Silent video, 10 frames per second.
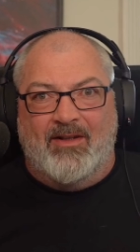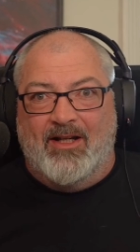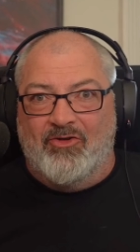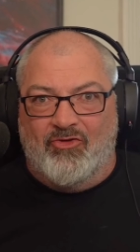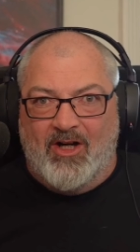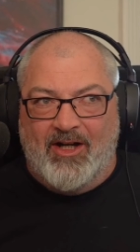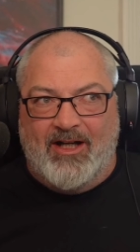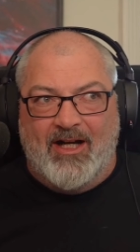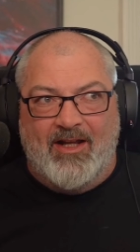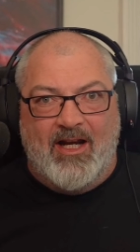things
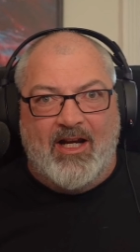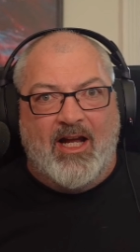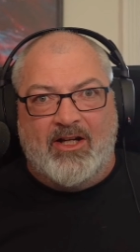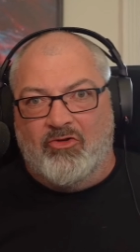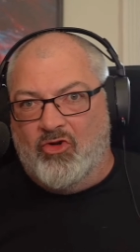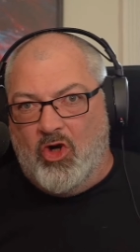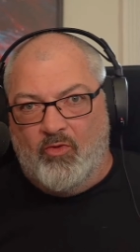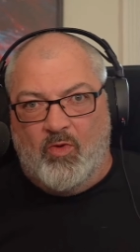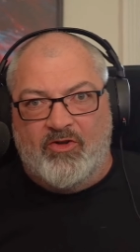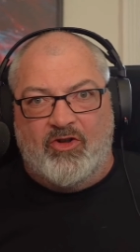running. And then later
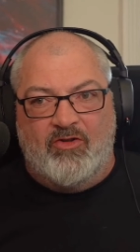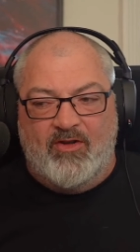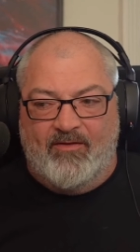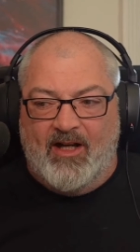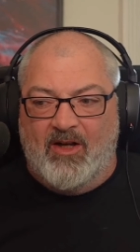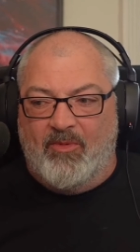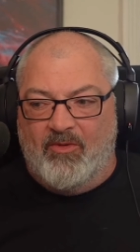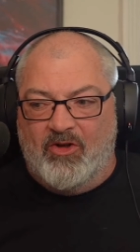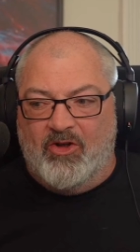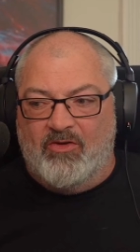on, once you develop a
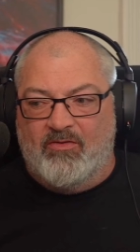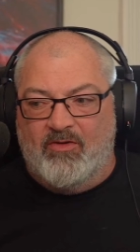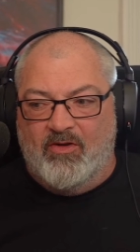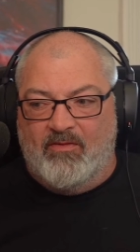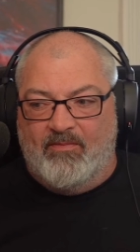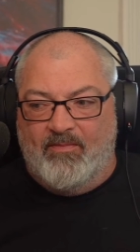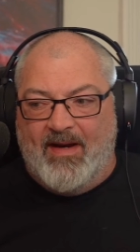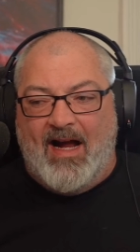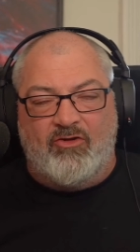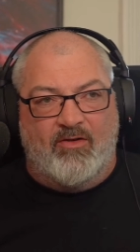good, good
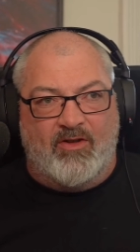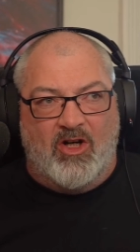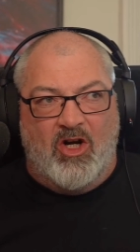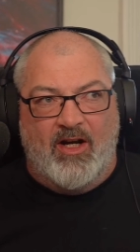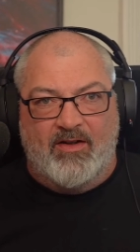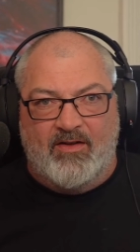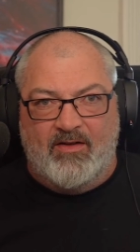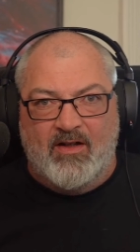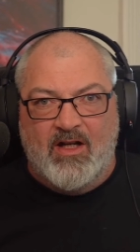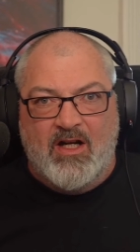batch of
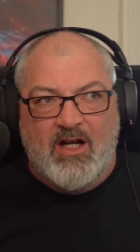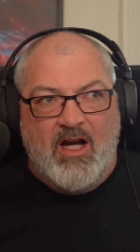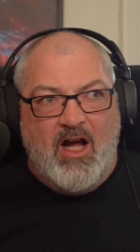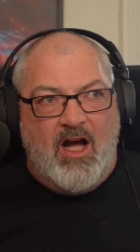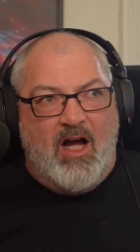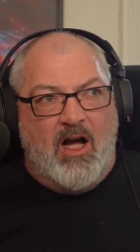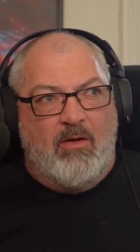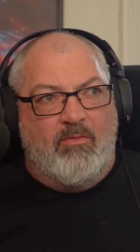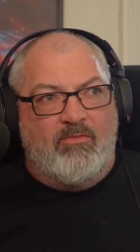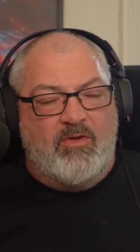clients,
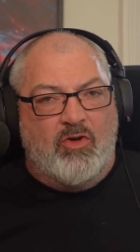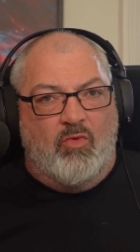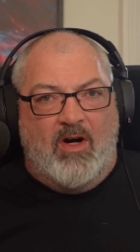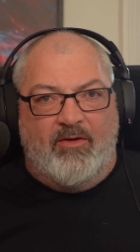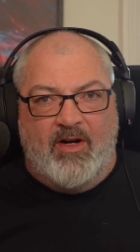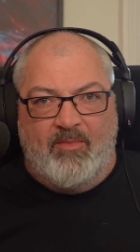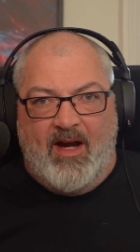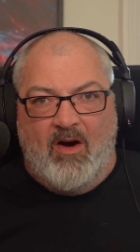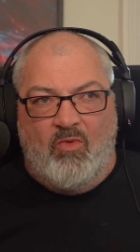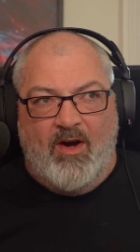um, you're worried
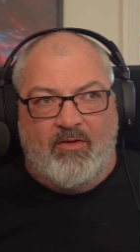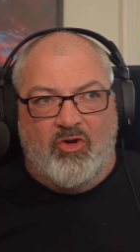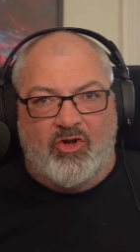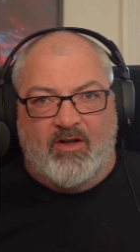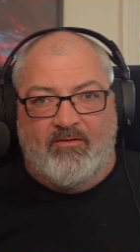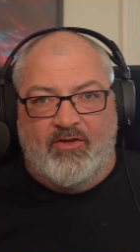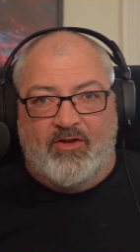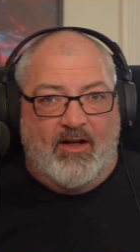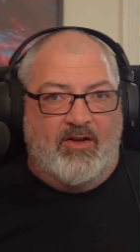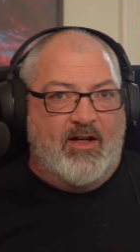about whether or not you can
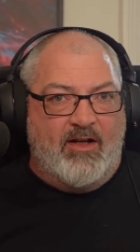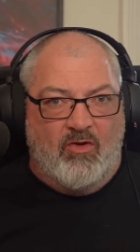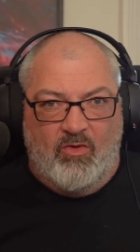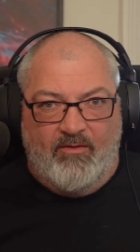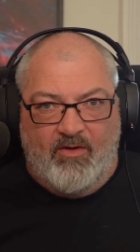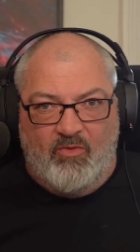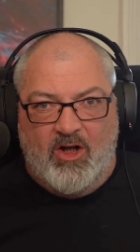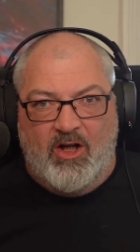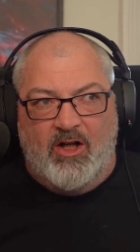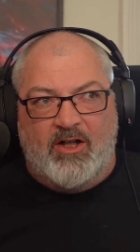facilitate all of the
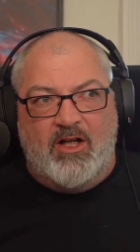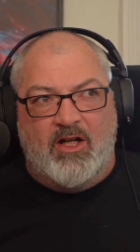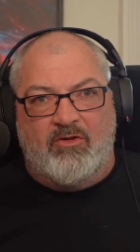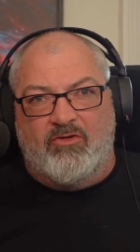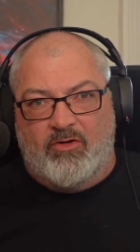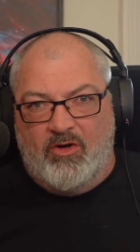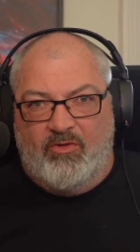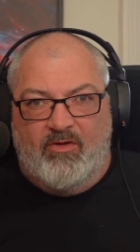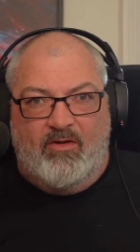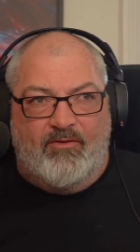work. You know,
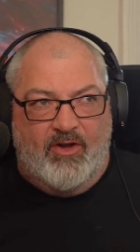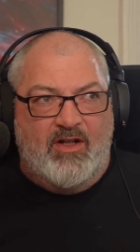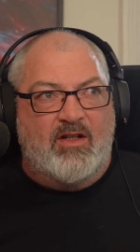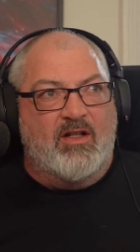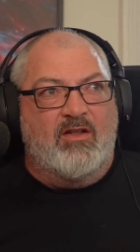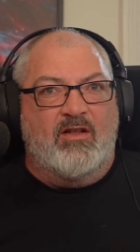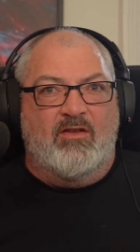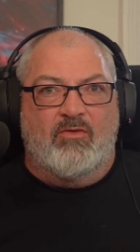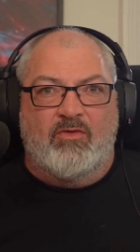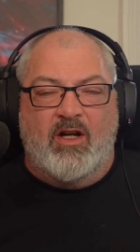growth, for instance, is
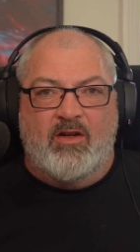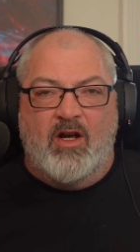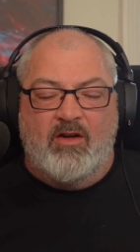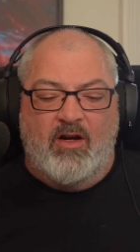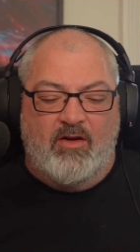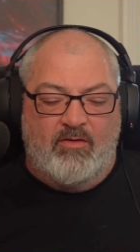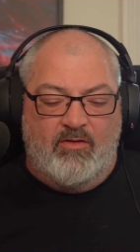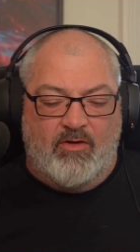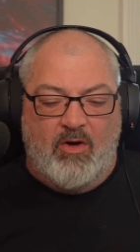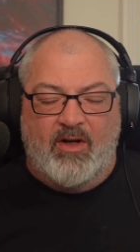a, a and, and
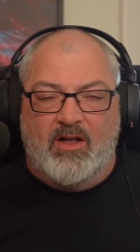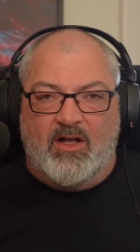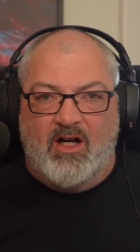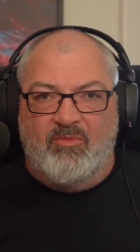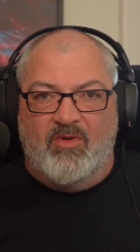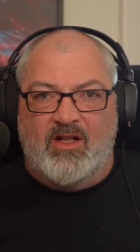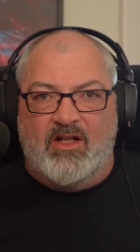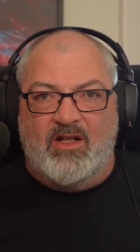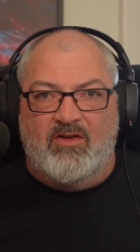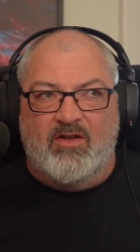growing the company
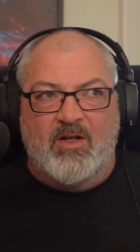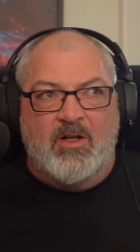is